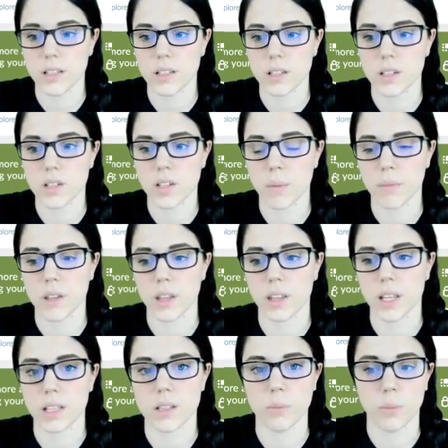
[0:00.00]
is
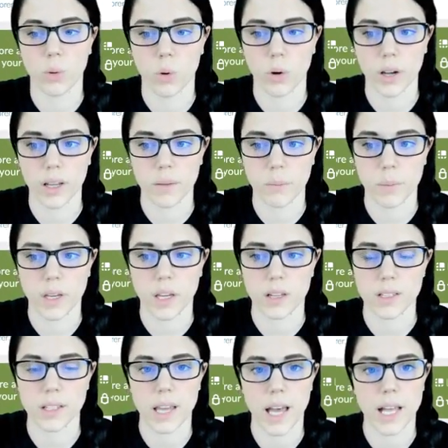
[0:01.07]
something that's
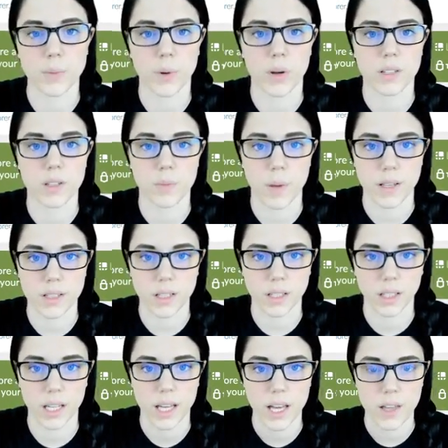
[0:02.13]
important because the gas price is
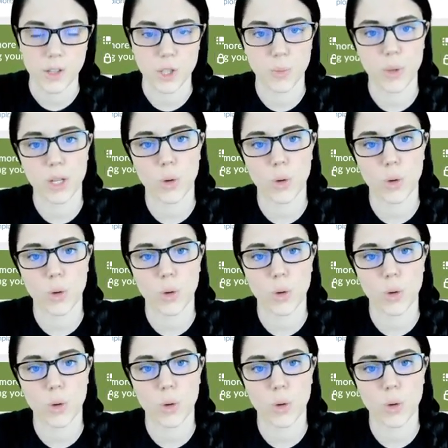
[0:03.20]
basically